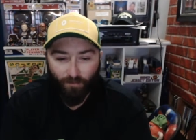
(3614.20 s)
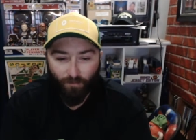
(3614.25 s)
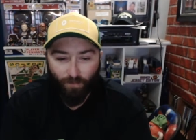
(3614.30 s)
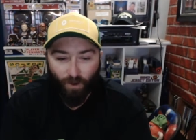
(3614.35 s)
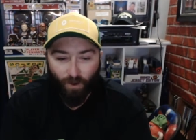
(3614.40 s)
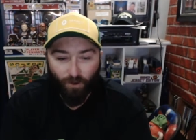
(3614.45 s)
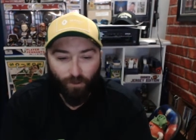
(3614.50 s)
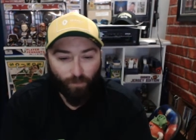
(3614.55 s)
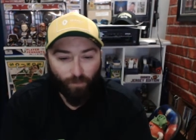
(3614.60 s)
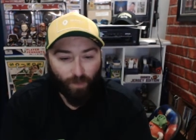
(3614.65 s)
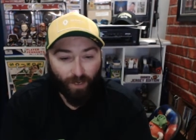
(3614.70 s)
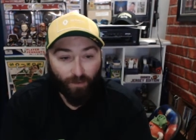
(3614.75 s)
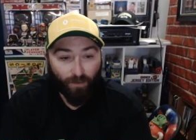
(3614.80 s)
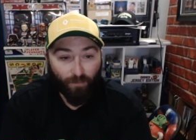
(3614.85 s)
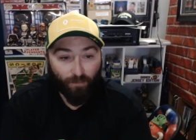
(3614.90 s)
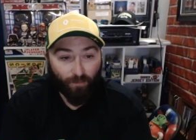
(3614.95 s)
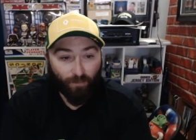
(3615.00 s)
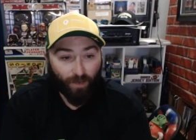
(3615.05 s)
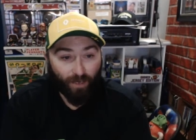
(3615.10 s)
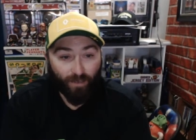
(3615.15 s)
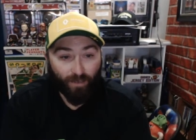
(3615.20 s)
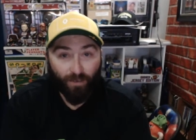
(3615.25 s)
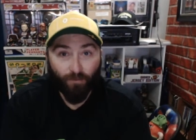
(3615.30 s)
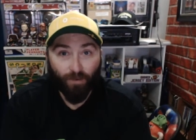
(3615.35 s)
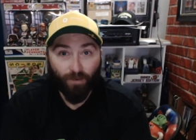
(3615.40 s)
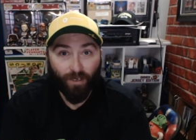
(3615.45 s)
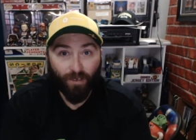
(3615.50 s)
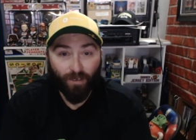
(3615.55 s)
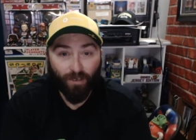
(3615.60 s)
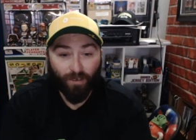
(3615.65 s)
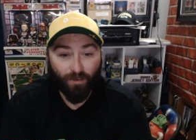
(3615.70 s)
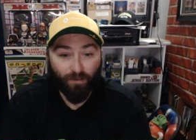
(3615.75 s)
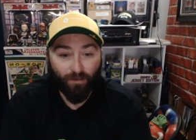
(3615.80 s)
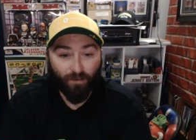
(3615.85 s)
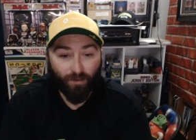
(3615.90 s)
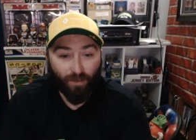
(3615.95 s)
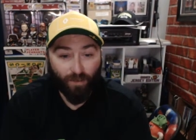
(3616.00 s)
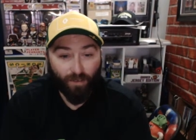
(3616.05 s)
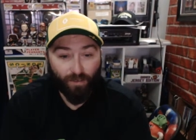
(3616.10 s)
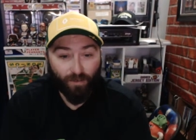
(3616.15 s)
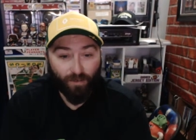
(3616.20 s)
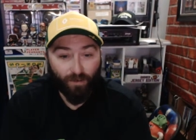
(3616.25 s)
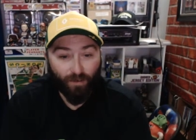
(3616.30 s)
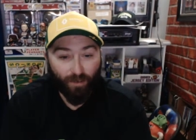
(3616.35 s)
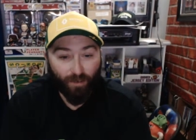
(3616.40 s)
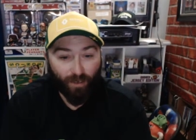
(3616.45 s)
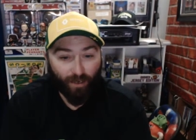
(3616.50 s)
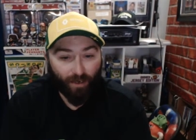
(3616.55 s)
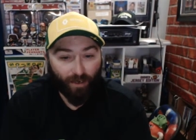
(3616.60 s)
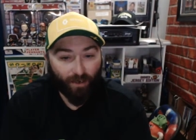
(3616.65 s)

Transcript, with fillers: most people, anyone can list on there.